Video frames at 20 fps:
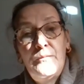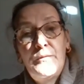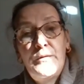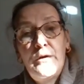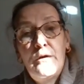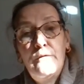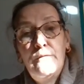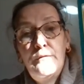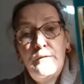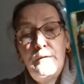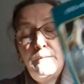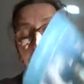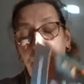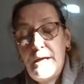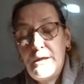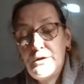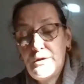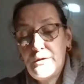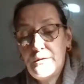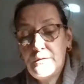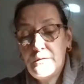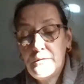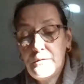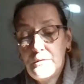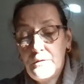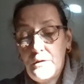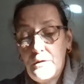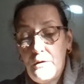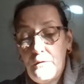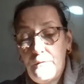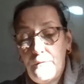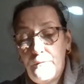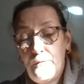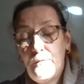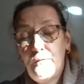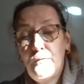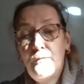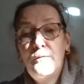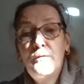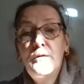Go for the passion. Go
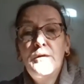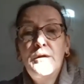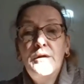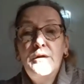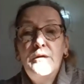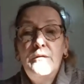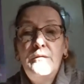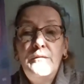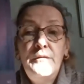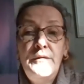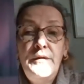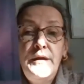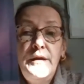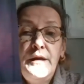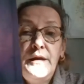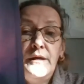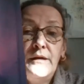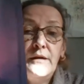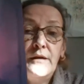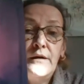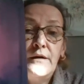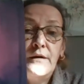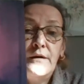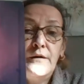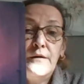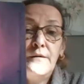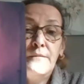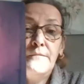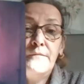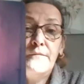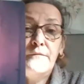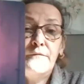for the um,